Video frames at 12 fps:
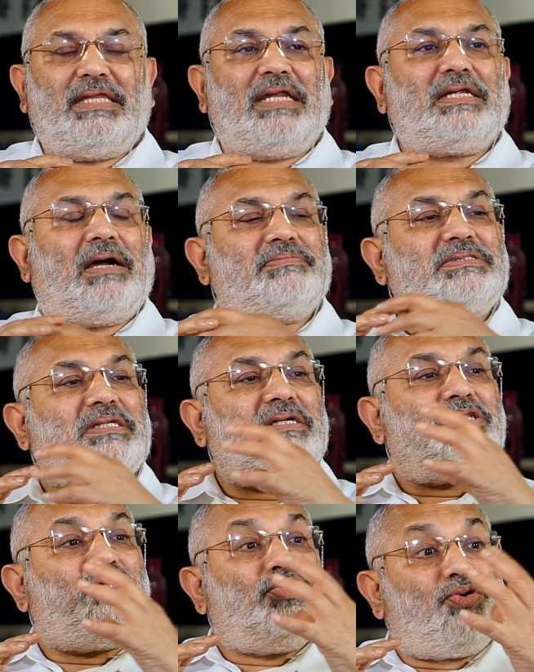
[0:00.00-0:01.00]
Then comes the
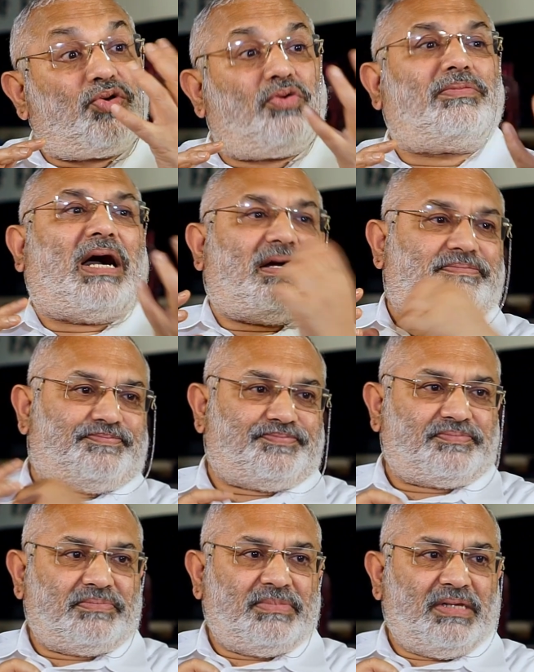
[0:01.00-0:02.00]
neuroma.
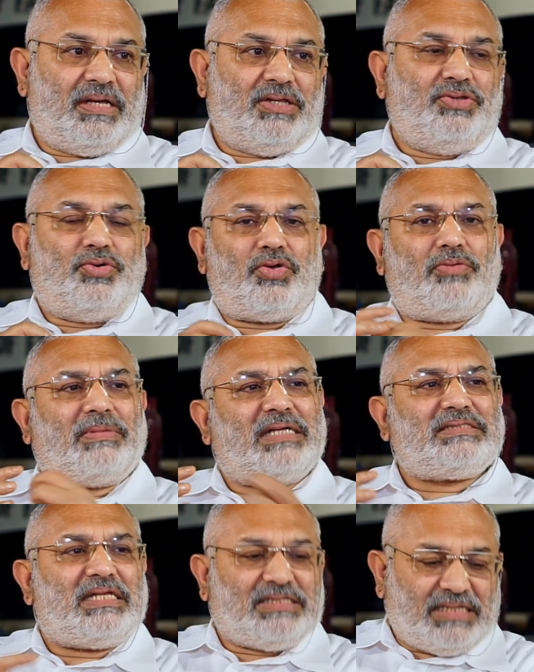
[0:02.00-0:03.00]

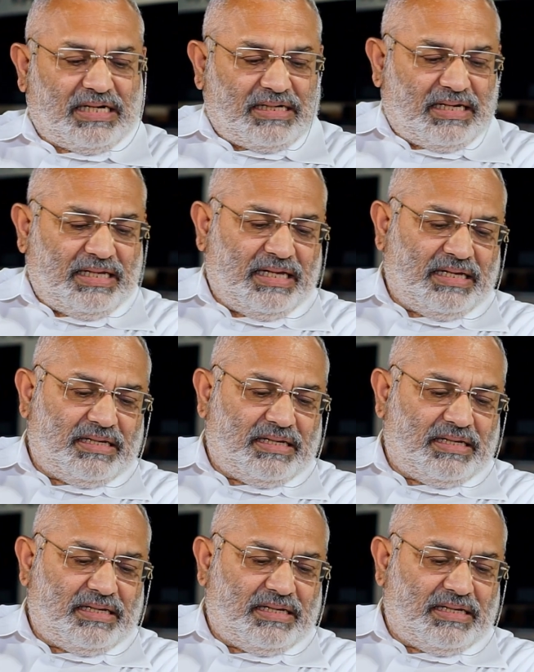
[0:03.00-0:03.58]
Neuromas are generally